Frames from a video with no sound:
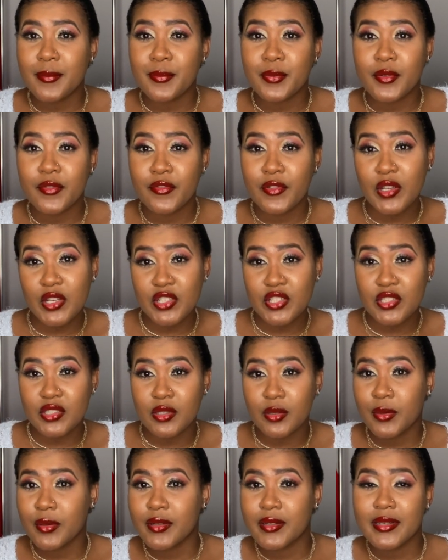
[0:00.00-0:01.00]

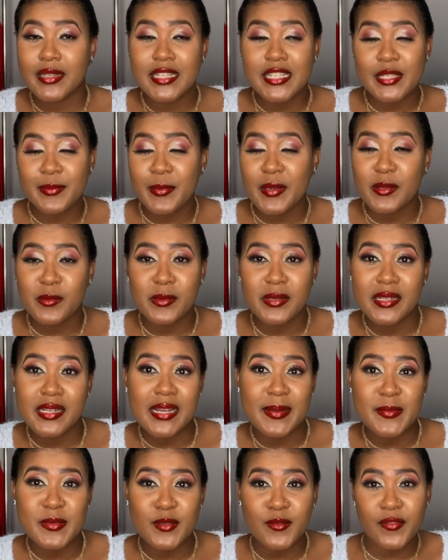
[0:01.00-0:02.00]
professional or an expert when it
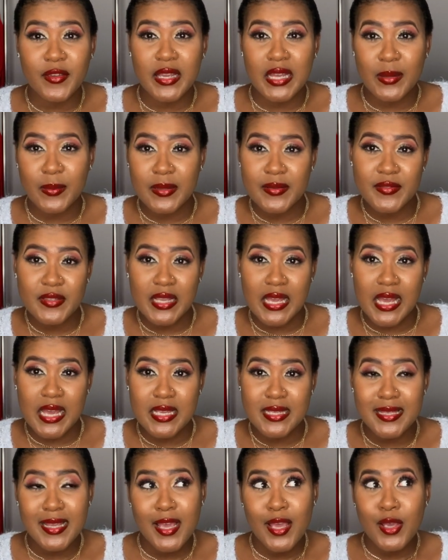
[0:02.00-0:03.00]
comes to finger waves
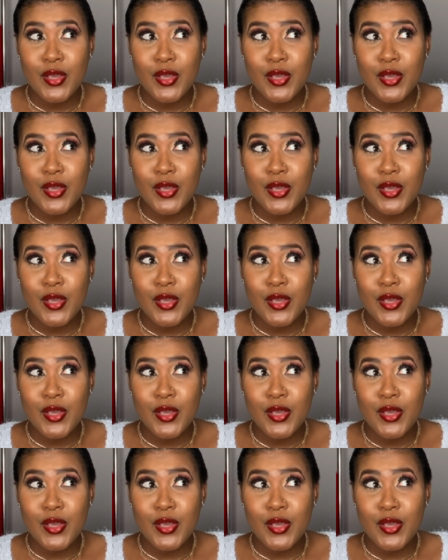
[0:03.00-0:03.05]
guys,